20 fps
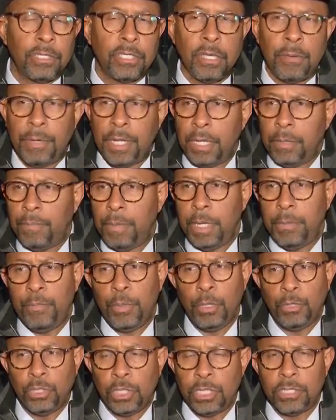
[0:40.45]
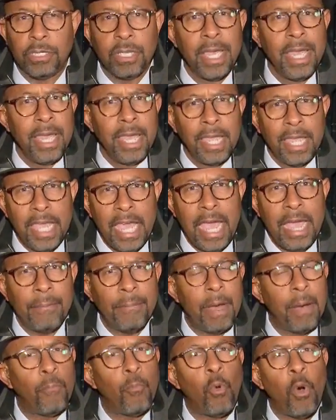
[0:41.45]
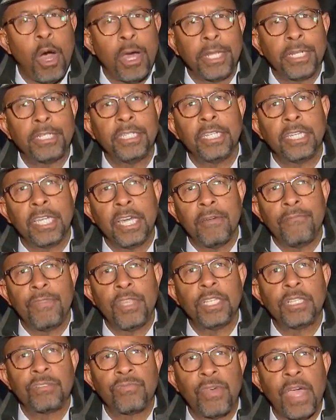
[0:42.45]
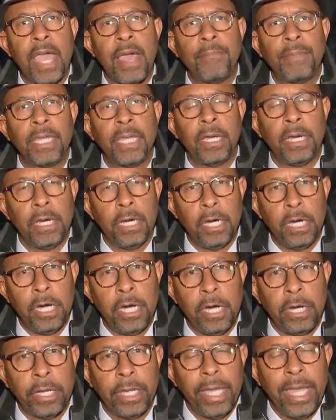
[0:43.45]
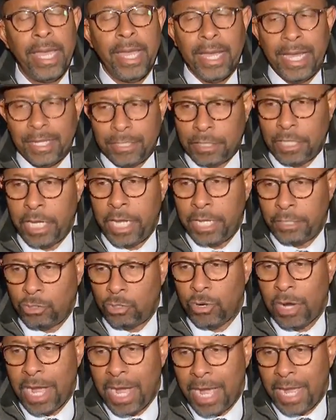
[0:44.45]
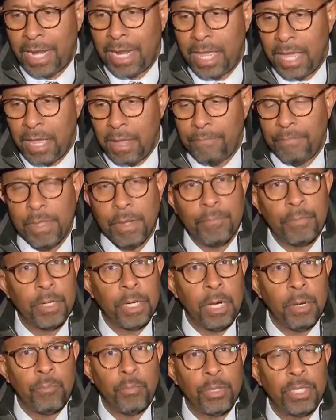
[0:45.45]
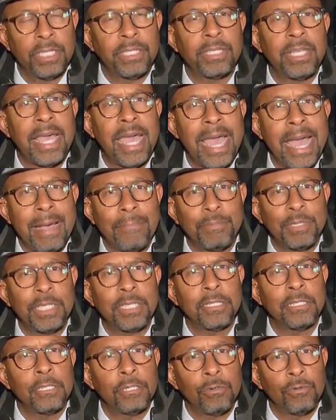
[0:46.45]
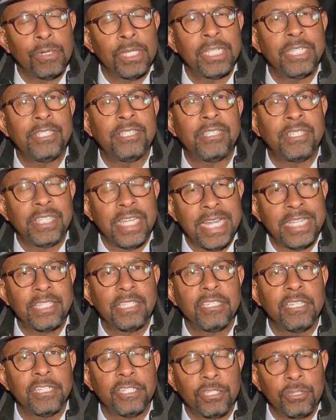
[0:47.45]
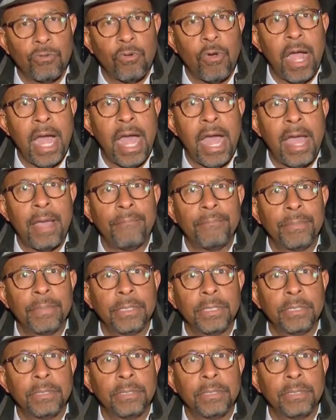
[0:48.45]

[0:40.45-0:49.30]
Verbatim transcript: So many people just came up wanting to give this family a hug to, and try and help them cope with this absolutely senseless crime.